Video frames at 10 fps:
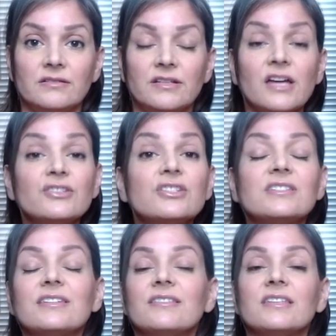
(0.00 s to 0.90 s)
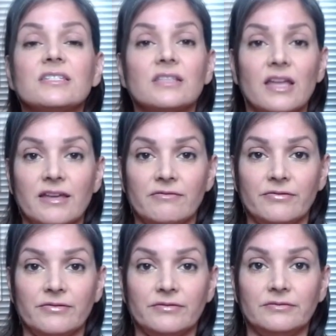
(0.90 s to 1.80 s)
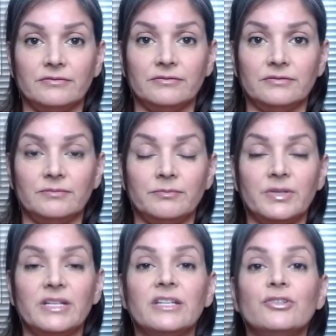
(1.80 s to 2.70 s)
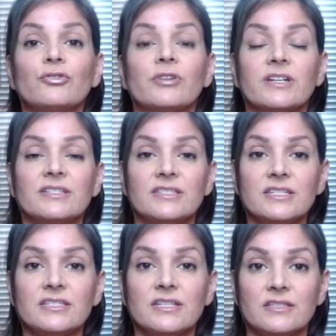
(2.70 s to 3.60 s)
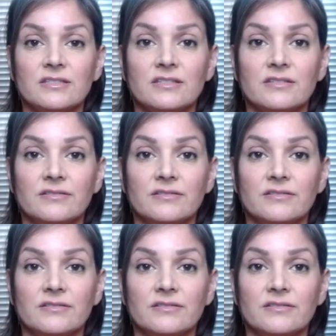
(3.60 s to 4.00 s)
Not just in this life, but in your existence.